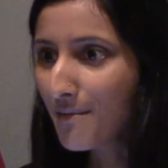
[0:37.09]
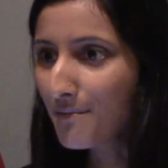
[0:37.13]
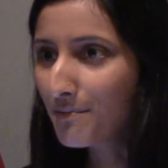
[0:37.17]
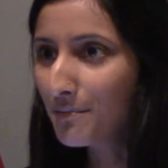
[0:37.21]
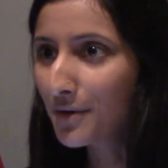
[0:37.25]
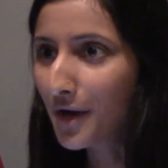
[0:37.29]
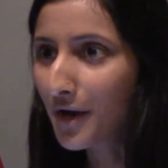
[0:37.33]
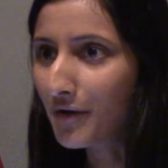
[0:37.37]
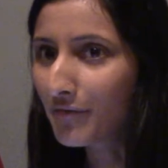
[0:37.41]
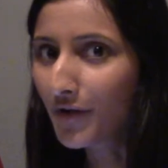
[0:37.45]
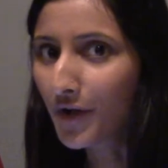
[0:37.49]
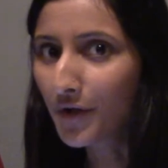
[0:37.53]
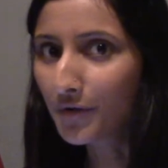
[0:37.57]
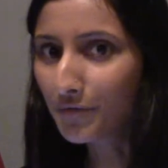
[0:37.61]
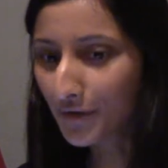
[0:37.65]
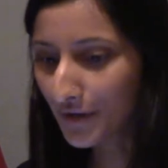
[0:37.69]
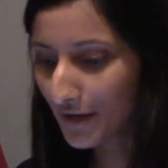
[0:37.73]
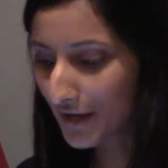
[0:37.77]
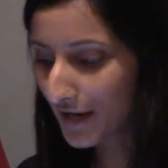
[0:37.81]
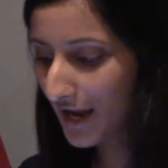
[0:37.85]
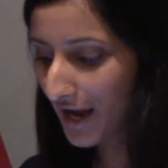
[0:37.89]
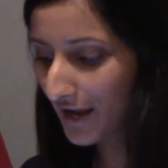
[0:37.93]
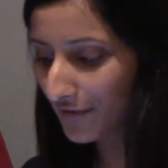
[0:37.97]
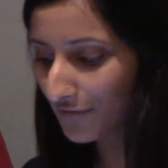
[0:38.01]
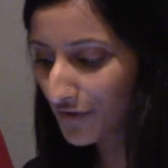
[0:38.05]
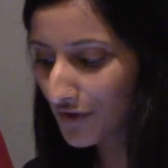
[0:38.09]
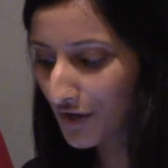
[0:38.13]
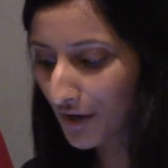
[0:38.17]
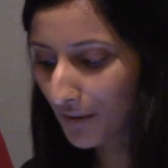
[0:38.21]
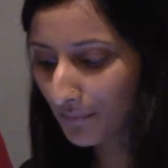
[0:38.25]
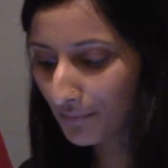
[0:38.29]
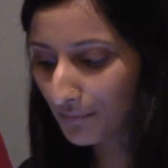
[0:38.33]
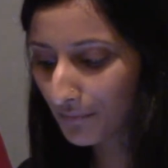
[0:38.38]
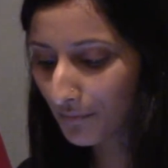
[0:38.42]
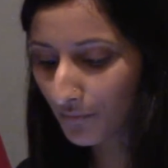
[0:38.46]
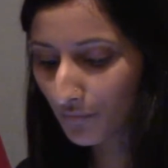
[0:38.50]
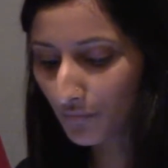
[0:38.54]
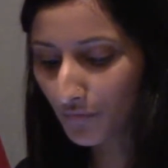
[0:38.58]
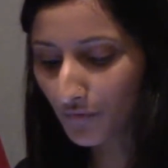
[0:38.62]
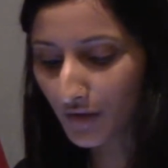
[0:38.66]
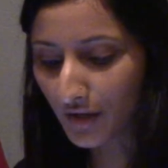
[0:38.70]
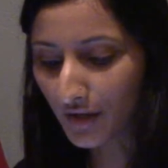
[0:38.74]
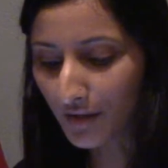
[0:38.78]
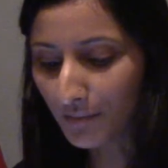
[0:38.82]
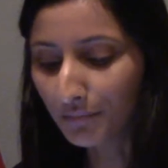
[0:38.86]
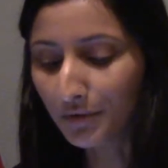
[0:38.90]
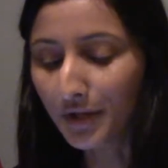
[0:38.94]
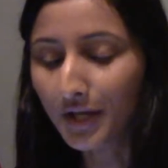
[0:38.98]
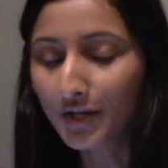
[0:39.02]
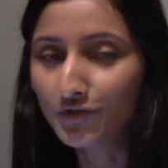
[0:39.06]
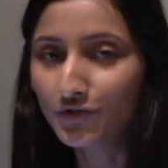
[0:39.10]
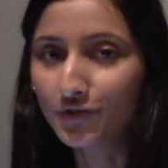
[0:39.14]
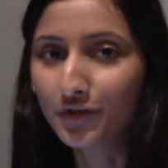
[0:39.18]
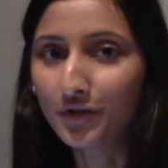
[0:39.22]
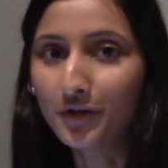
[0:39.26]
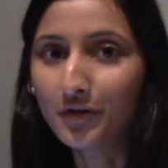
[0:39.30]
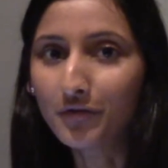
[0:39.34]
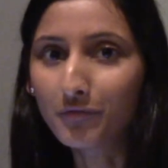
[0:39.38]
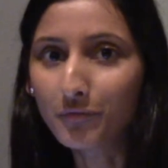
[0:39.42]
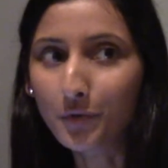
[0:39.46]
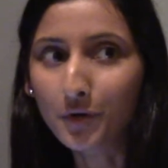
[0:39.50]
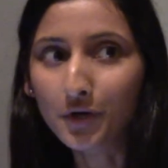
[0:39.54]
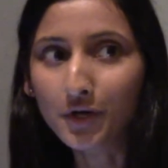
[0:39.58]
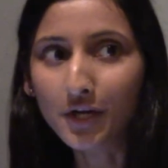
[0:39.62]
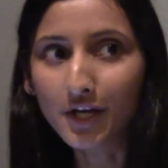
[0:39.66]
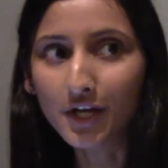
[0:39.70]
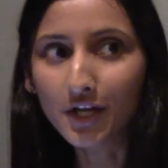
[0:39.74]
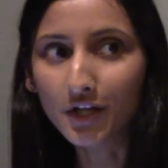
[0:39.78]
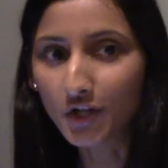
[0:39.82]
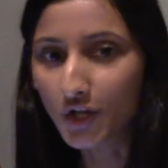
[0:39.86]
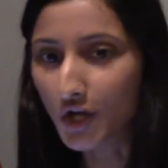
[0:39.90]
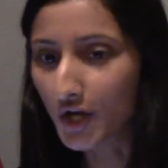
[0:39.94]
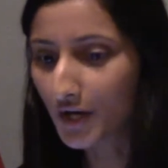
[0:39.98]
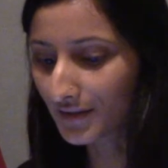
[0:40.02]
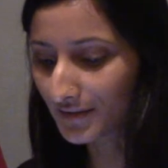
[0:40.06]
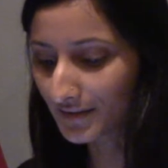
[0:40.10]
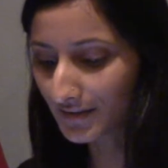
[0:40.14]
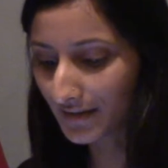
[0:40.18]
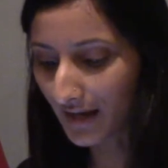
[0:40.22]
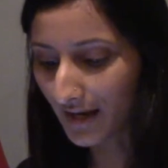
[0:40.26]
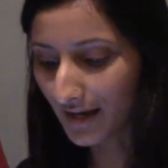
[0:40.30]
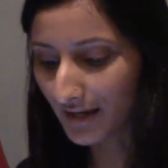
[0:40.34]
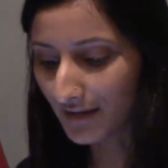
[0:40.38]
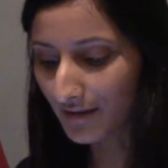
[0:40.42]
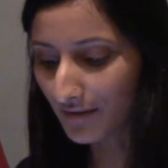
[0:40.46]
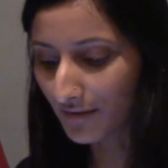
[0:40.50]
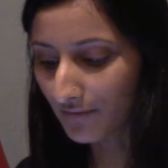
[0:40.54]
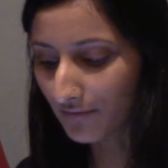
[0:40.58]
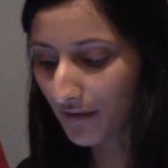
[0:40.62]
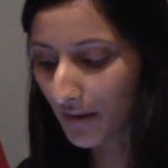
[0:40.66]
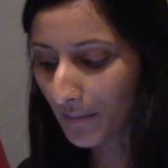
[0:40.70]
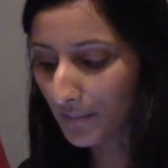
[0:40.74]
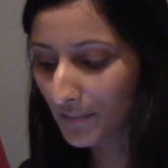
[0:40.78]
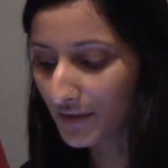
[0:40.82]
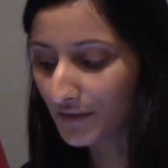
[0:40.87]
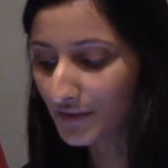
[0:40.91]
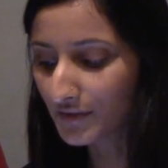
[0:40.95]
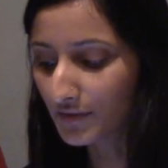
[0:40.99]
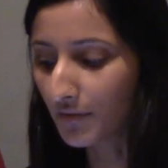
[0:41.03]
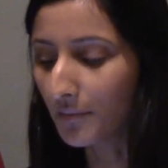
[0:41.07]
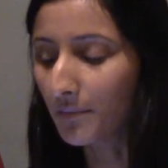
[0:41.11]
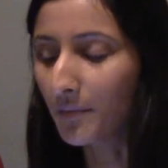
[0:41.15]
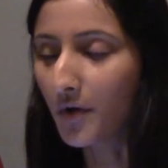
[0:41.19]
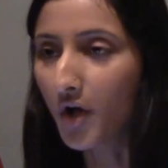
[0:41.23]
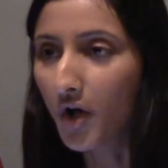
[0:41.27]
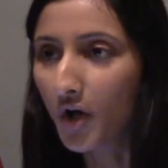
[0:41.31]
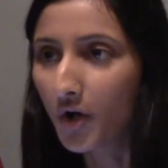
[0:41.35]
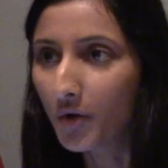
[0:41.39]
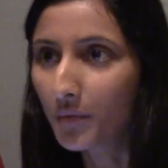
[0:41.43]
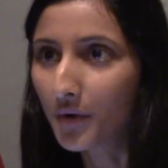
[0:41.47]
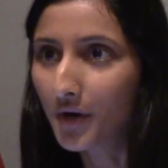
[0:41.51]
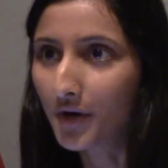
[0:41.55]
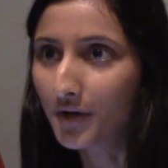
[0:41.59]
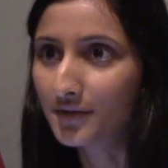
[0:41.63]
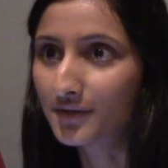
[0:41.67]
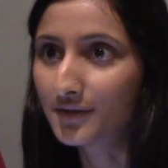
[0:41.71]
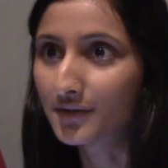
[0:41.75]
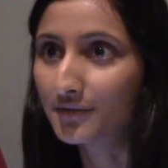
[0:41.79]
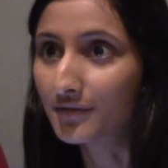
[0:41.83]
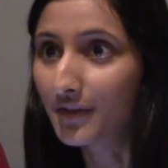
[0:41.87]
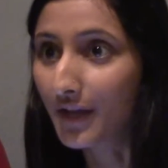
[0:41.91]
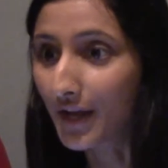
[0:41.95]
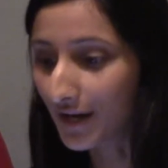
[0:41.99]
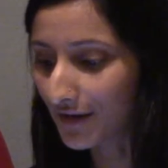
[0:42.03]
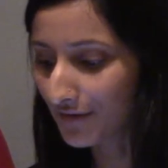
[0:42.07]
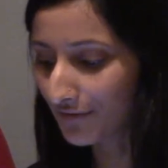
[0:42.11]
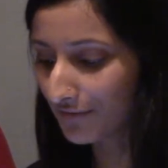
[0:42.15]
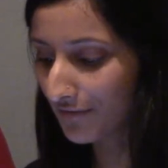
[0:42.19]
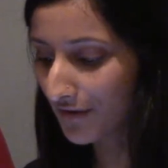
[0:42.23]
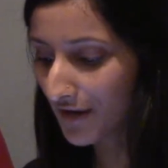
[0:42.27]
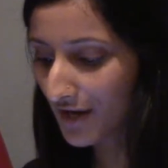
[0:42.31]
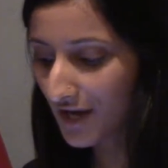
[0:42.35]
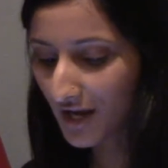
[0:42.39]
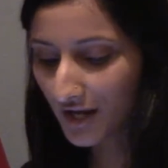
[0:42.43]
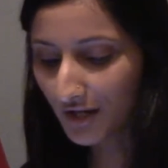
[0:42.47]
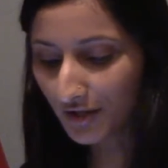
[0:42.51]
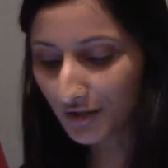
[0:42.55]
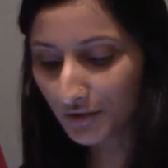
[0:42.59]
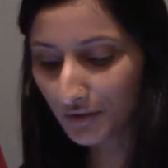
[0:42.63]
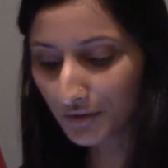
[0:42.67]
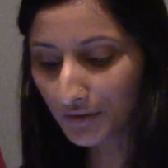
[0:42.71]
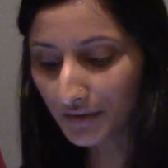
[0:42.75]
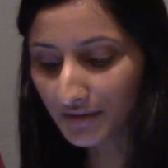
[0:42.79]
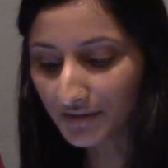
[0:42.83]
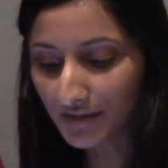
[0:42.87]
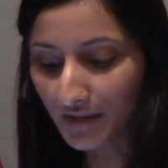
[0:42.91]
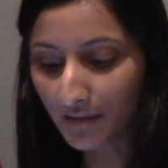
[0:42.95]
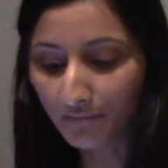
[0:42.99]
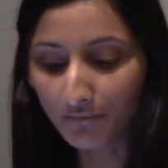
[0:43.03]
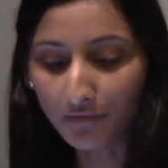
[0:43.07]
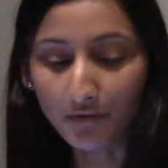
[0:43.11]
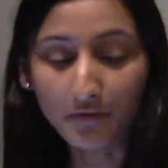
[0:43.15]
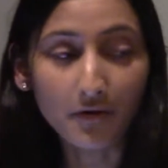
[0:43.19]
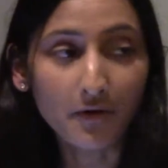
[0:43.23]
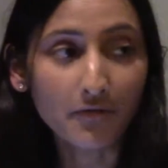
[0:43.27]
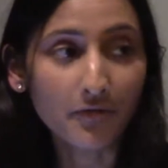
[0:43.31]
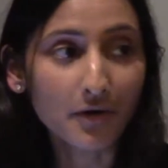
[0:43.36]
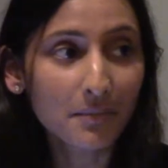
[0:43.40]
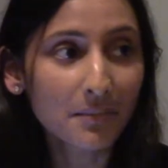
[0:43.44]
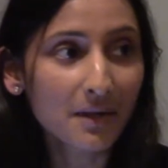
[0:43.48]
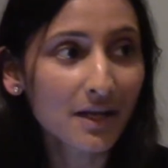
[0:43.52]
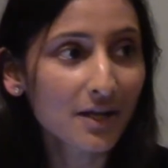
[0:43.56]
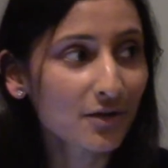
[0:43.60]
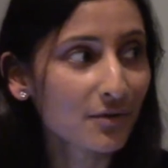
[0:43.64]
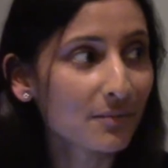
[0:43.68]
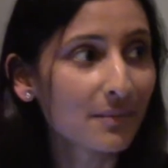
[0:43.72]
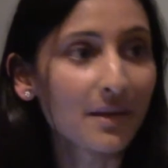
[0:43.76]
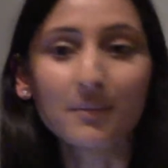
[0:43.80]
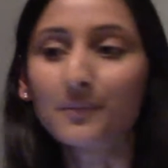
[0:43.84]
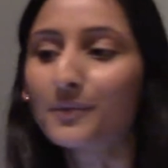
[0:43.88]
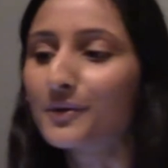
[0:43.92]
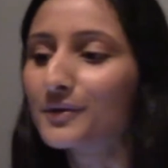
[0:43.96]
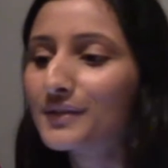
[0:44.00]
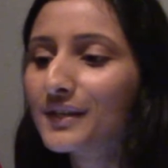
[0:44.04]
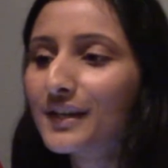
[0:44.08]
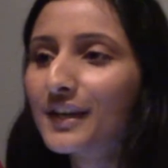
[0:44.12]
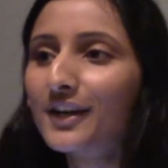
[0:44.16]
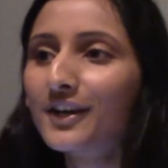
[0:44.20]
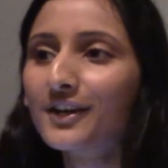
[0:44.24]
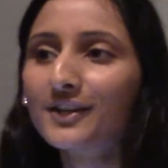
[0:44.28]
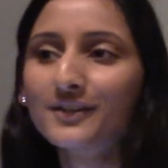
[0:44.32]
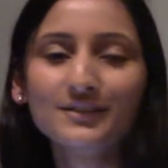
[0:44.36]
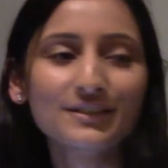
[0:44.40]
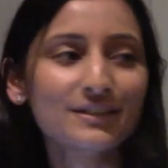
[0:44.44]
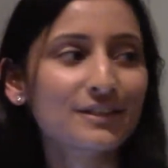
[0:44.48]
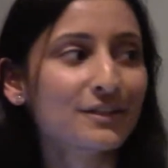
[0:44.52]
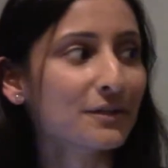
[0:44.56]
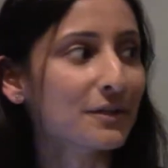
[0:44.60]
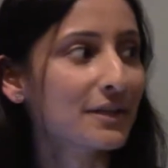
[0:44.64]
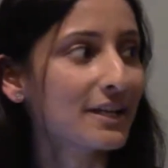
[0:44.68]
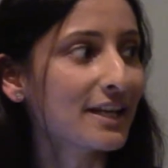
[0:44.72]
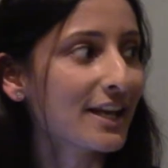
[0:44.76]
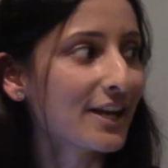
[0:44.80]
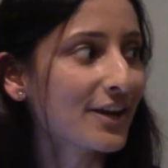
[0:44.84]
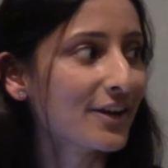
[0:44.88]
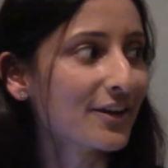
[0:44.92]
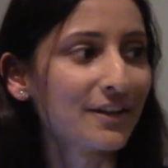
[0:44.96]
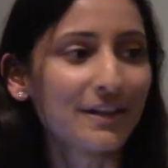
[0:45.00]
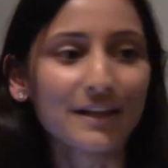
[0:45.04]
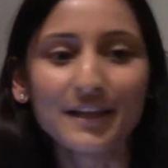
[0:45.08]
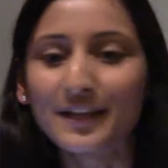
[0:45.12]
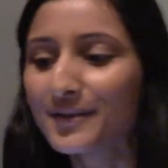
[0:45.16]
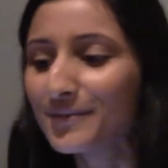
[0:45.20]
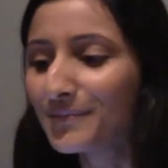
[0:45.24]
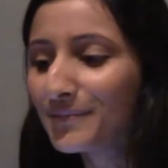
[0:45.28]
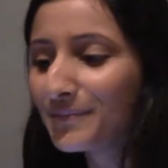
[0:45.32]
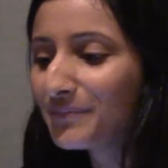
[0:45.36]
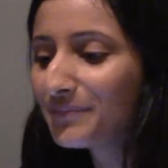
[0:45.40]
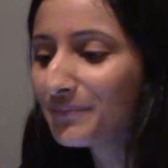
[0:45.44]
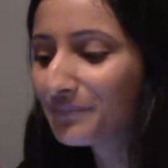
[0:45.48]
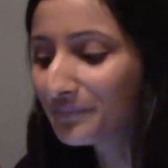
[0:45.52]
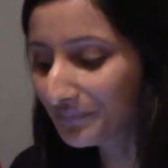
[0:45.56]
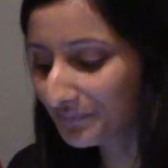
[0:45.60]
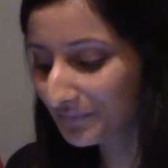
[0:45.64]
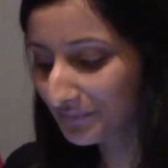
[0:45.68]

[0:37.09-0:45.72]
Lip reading: but I've already had the pleasure of working alongside feminists from all walks of life, including some of our panel members here, including Carolyn.